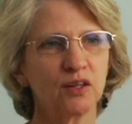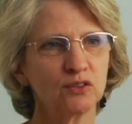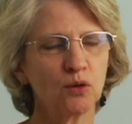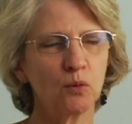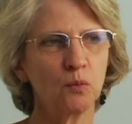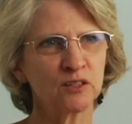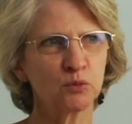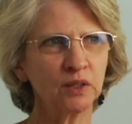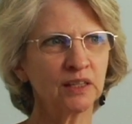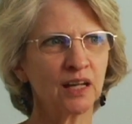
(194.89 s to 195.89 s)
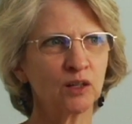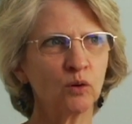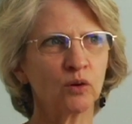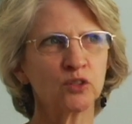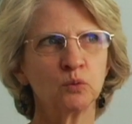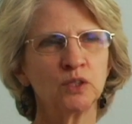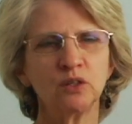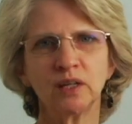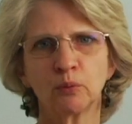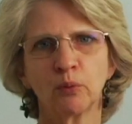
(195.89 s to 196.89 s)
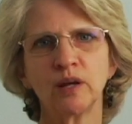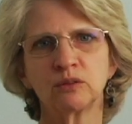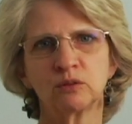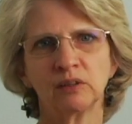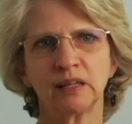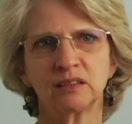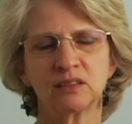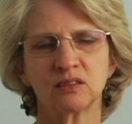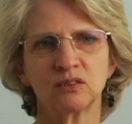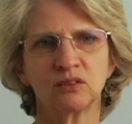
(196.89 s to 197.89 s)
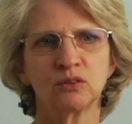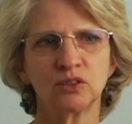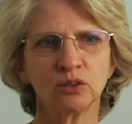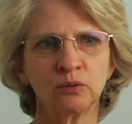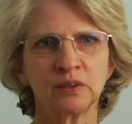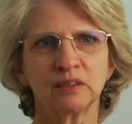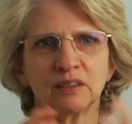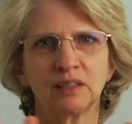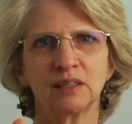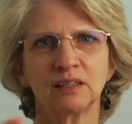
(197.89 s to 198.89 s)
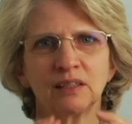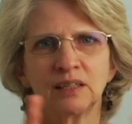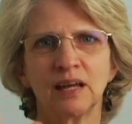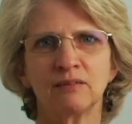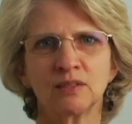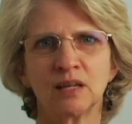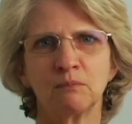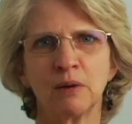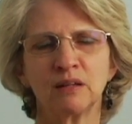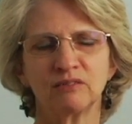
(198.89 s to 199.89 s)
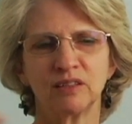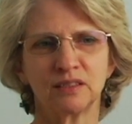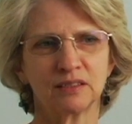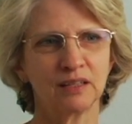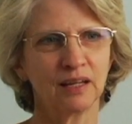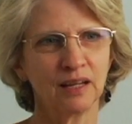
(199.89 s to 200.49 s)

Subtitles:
So it's really kind of cool, because when you get a breakthrough like this, your children can have the same benefit.